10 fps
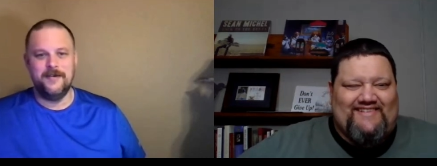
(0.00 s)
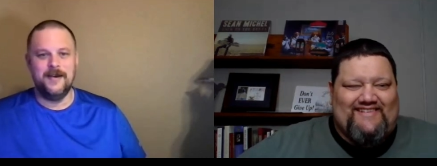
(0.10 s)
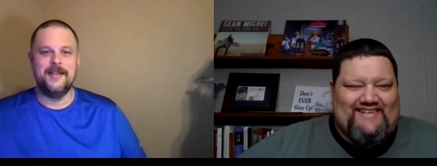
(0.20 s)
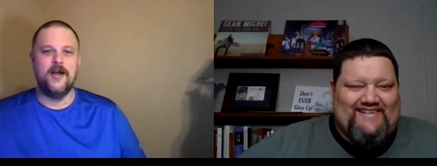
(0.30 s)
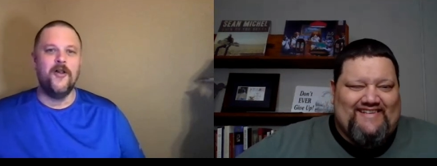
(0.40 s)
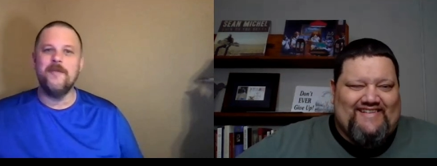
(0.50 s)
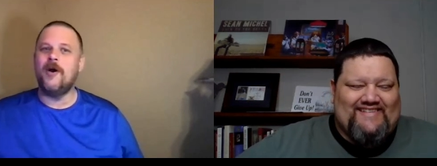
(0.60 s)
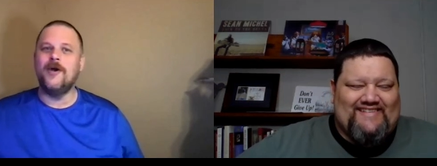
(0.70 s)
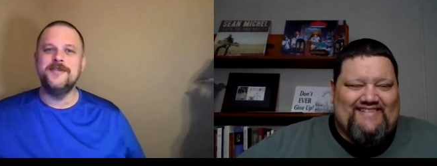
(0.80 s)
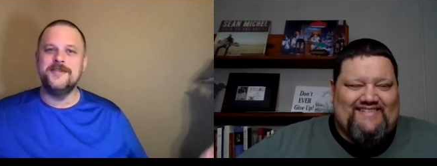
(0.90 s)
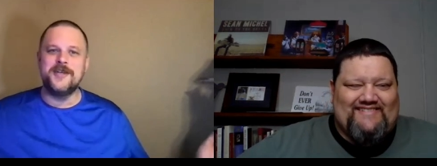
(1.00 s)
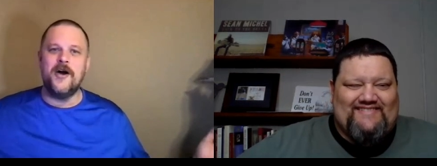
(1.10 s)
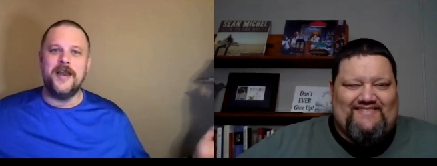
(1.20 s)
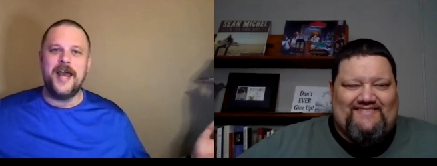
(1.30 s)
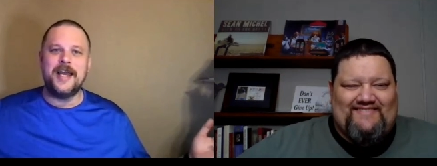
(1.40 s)
Speaker 1: Uh, the only person that's
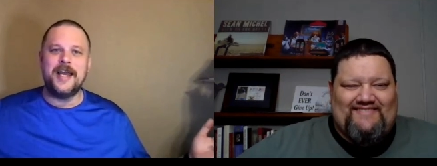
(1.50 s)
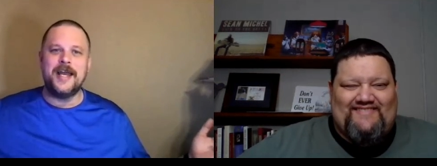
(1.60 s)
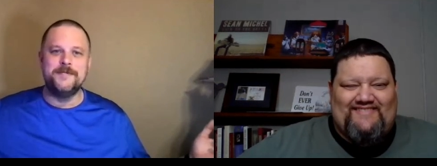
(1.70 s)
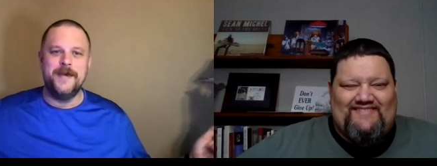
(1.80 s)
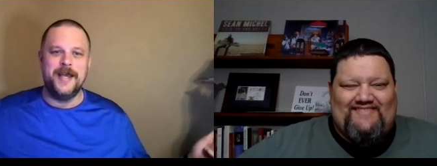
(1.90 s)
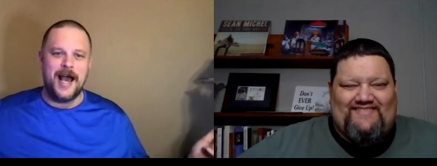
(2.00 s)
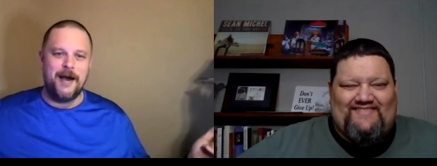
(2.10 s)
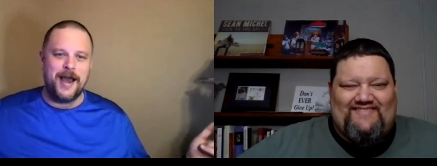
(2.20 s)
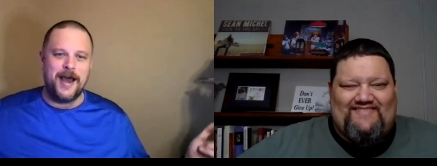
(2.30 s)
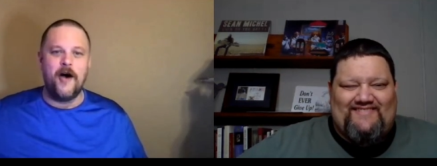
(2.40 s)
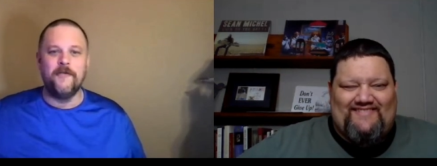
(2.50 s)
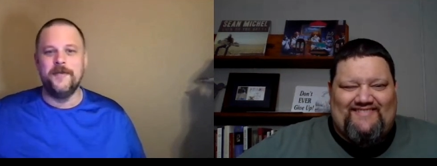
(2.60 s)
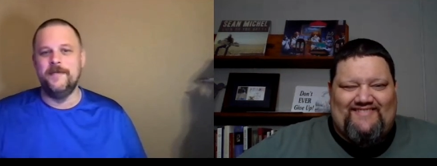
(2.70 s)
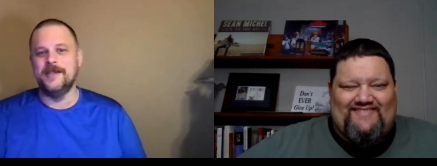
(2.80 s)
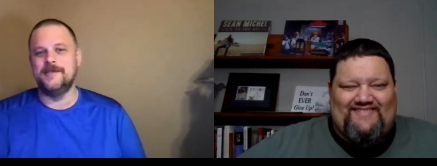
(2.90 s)
gone negative was me. I got off
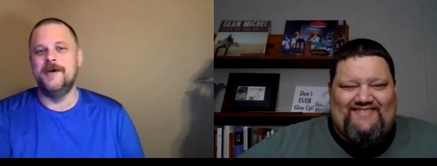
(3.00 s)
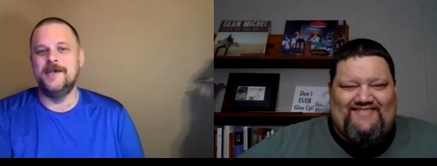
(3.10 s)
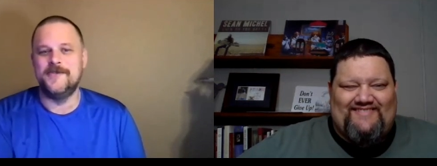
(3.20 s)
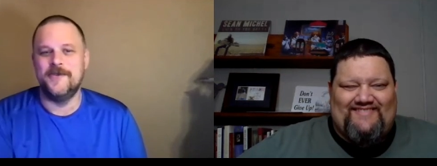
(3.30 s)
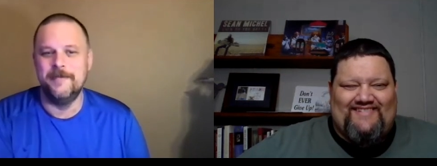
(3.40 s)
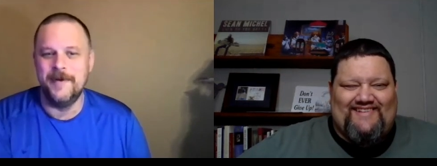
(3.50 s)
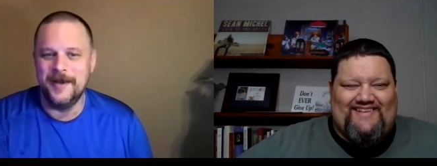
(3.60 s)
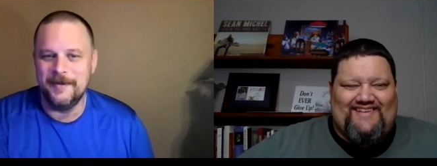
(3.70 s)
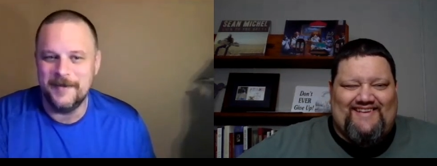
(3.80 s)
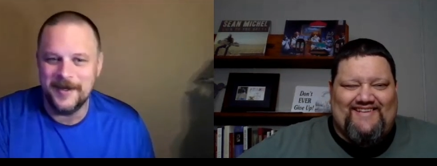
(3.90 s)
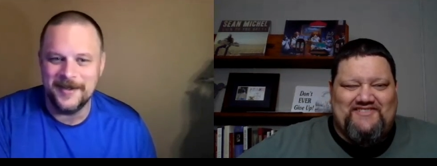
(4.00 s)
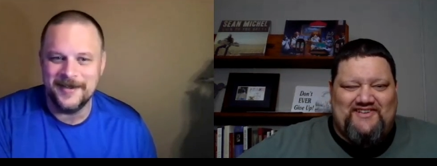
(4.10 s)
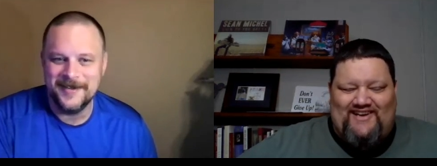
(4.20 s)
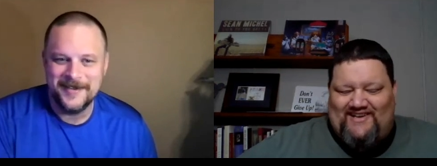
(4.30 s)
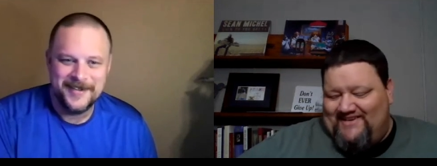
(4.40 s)
the must bus for a minute, but
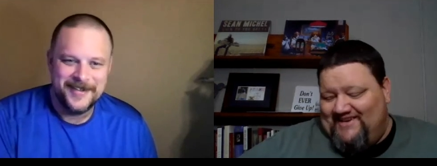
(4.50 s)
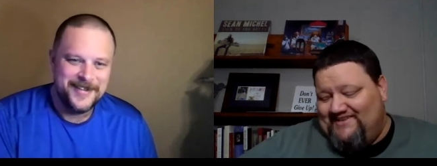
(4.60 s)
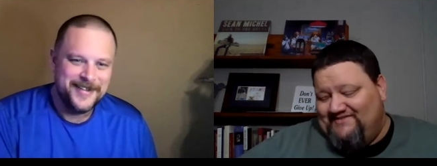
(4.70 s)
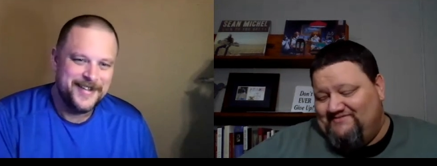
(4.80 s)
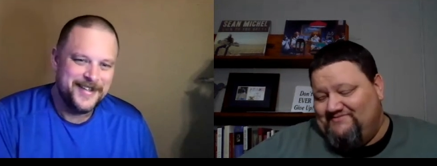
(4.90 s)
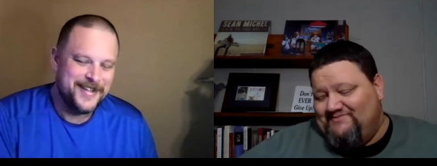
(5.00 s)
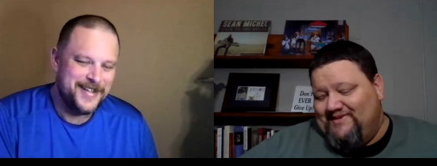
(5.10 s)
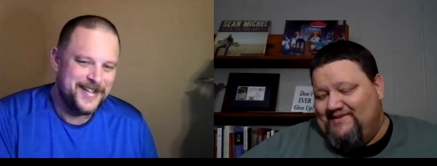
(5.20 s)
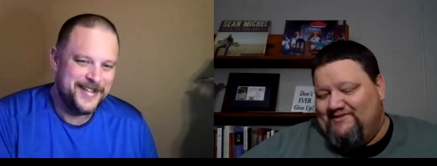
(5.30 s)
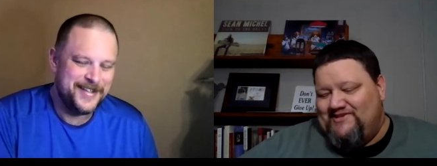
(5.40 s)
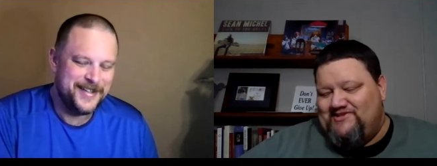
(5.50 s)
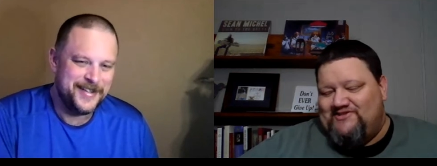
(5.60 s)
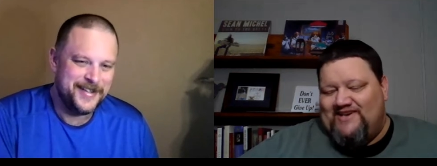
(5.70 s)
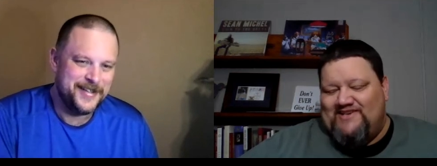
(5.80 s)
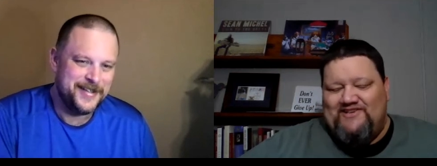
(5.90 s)
that's right. Yeah. But
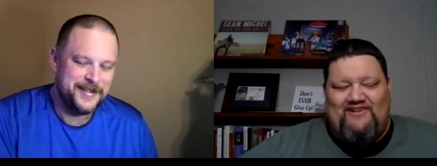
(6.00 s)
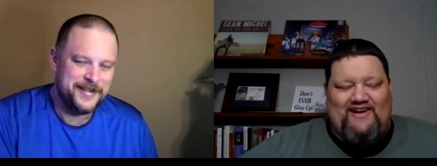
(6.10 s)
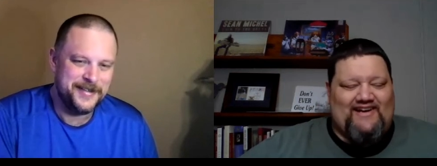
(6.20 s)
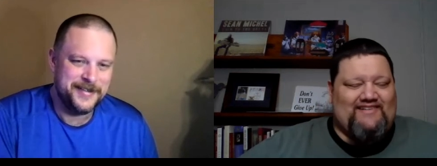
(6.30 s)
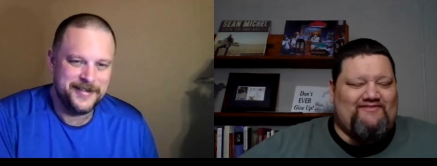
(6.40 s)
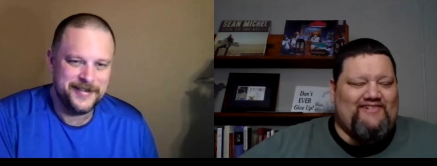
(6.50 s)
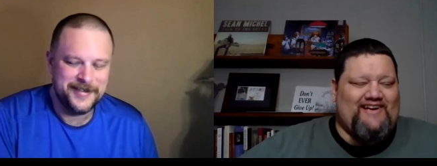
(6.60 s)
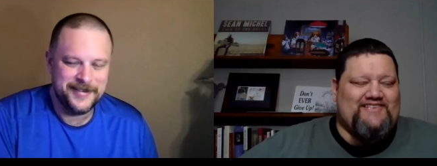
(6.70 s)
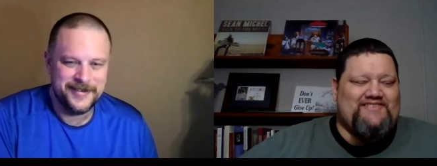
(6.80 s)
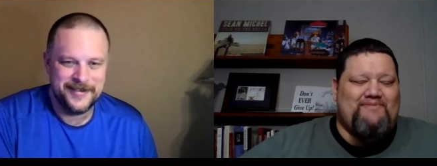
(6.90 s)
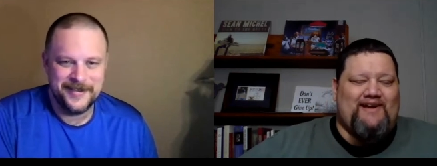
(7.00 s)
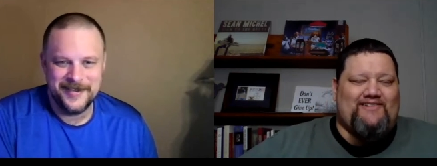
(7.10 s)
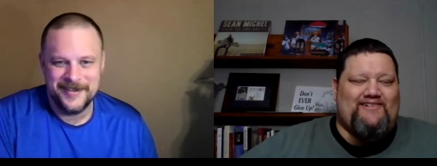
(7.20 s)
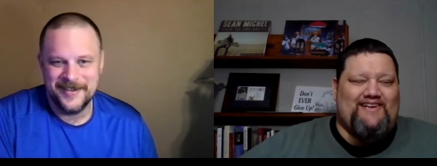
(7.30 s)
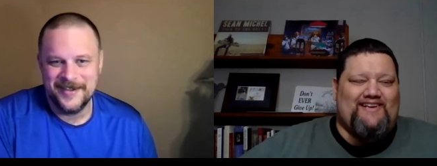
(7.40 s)
Speaker 2: we straightened you out. We got
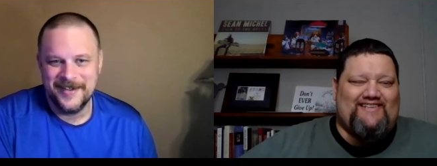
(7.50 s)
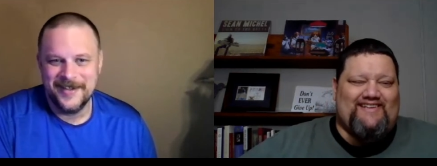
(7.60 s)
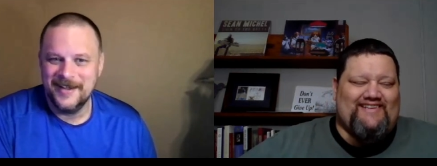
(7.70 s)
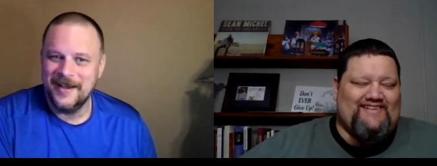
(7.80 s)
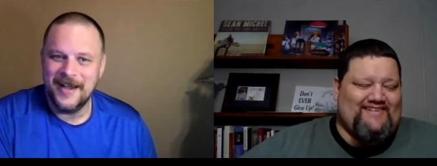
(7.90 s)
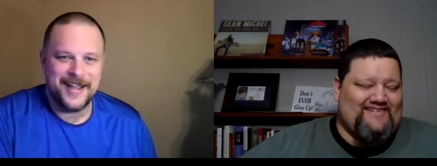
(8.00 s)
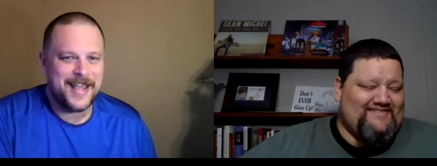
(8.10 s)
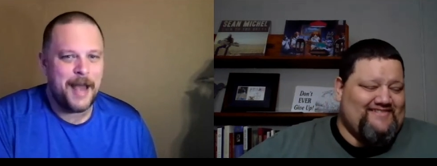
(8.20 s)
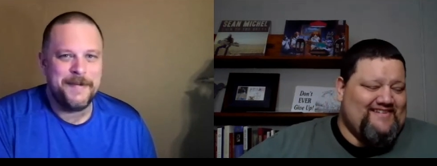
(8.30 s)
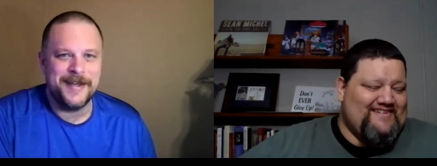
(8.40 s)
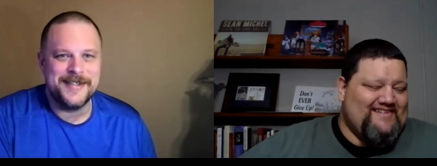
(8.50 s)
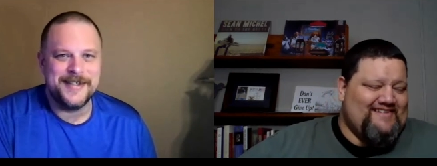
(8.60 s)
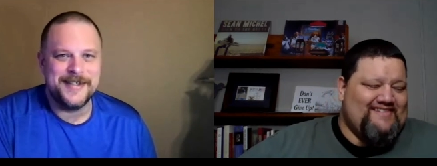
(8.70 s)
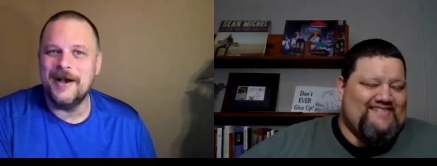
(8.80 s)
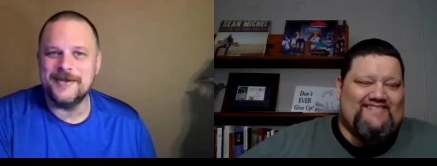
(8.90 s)
you back on it and uh, got me a
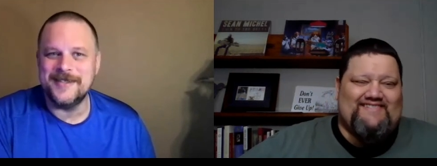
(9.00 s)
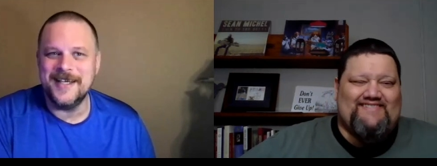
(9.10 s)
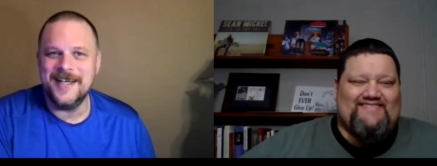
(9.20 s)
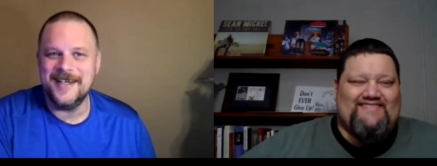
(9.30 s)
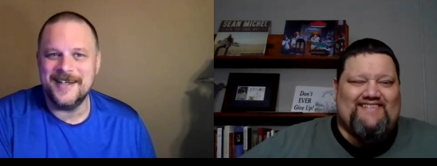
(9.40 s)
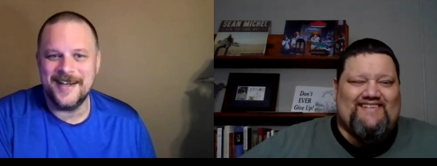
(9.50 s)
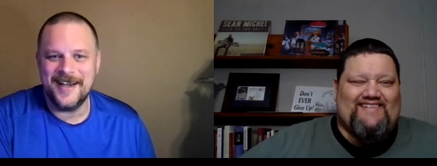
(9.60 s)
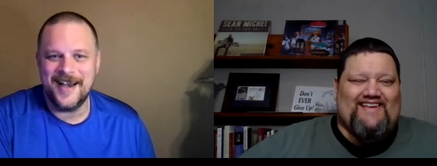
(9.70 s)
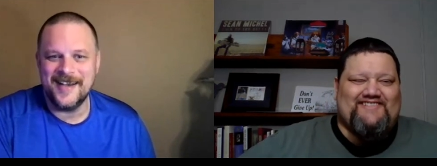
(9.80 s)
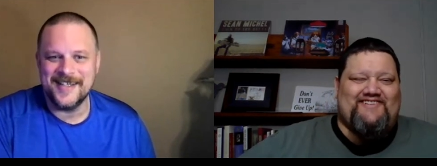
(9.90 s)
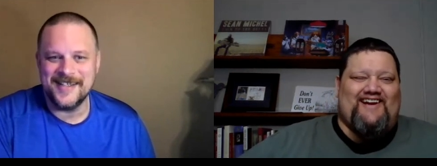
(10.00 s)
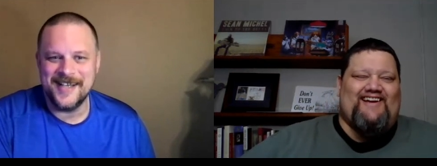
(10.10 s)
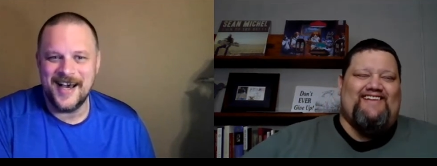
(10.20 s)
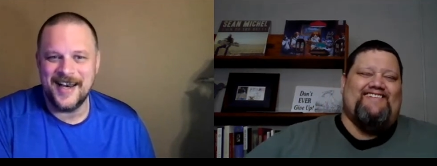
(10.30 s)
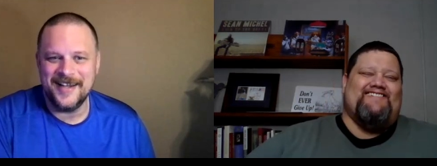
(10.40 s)
seatbelt seat. How's
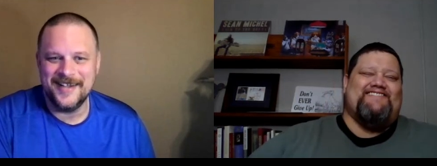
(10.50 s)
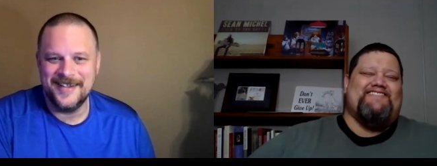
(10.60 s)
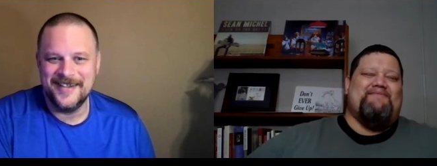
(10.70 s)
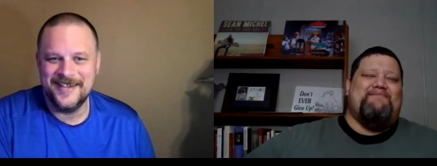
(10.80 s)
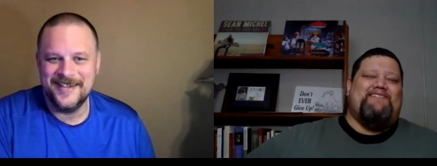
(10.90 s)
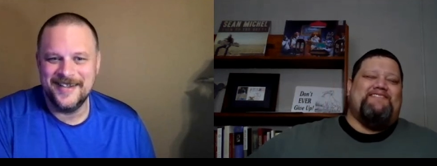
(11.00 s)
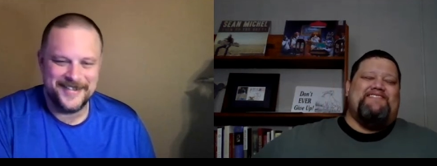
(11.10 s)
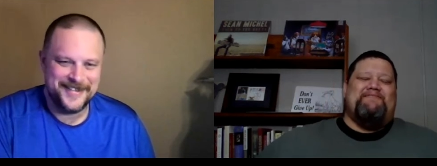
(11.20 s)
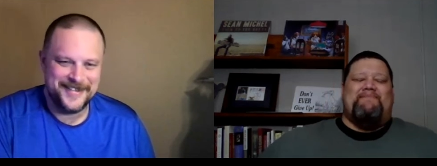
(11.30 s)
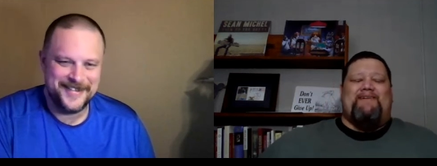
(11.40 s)
that's right. Your seat, your